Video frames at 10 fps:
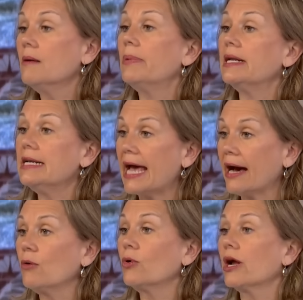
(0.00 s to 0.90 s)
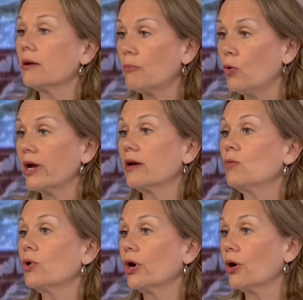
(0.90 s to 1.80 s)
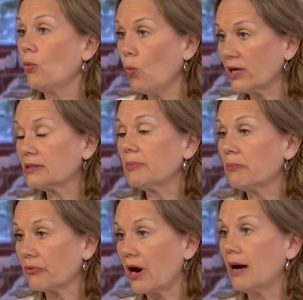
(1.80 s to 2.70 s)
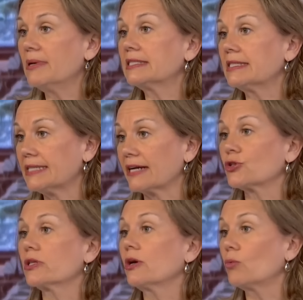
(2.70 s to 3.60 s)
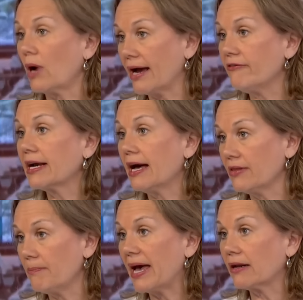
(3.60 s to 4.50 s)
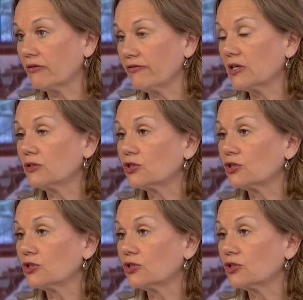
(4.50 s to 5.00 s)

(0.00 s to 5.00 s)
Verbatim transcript: But now at a point where what's been promised is actually arriving on the battlefield.